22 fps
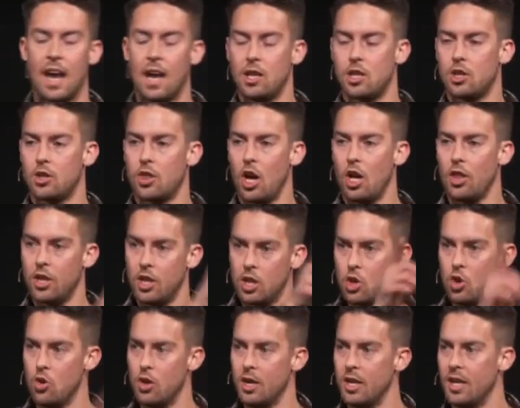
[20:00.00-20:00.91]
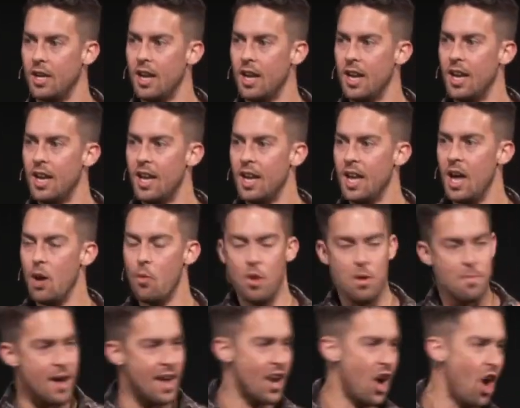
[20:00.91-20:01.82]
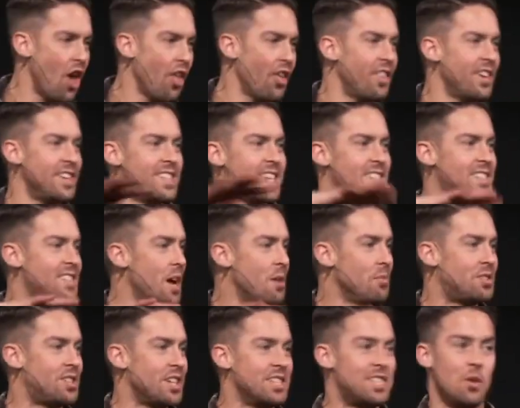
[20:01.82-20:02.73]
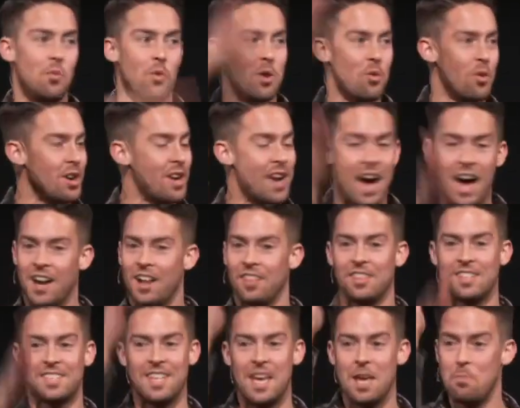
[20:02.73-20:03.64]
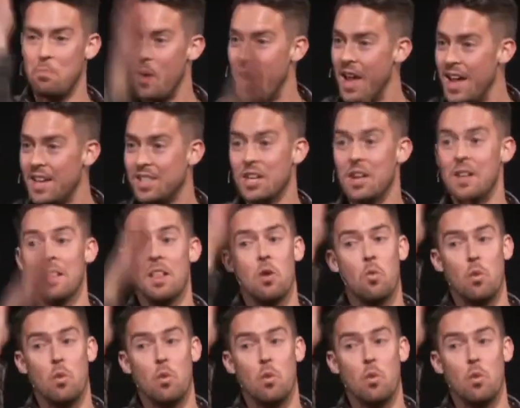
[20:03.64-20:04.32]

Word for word: I thought that you and, and we made all of these assumptions and we were not on the same page.